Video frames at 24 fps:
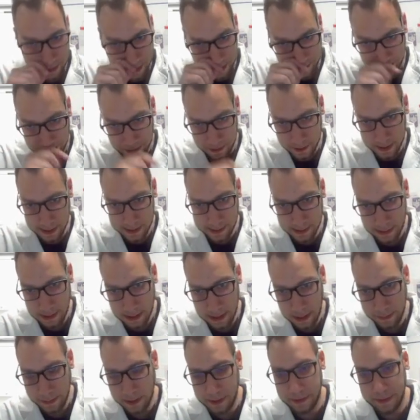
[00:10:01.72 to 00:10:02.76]
if your
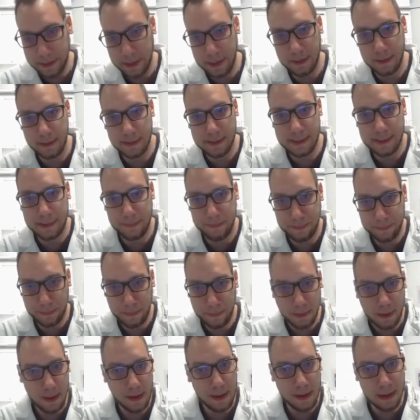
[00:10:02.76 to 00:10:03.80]
starting materials
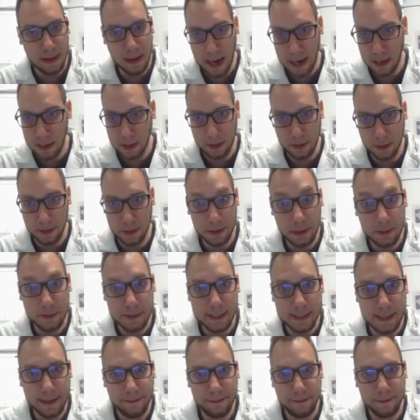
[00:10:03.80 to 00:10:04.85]
are
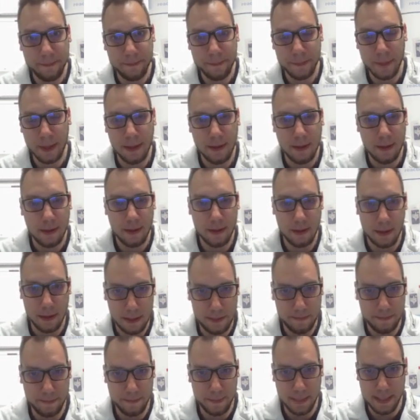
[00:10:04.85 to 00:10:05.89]
corrosive,
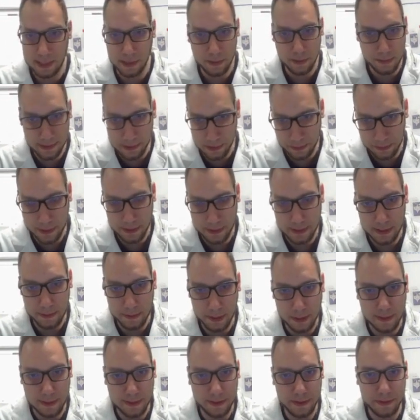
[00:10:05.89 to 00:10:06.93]
it's also
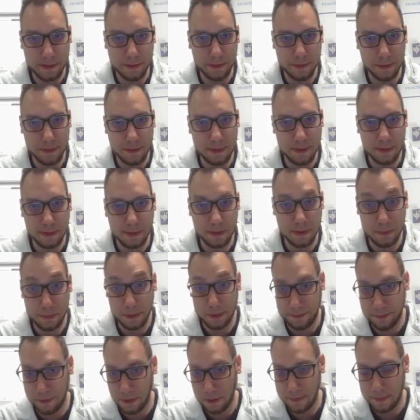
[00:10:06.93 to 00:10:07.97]
possible to
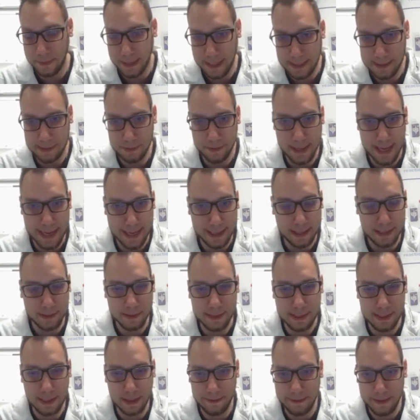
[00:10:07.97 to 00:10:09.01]
perform these
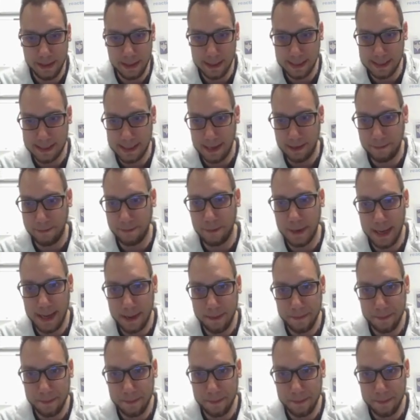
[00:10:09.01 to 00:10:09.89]
reactions in a very safe way.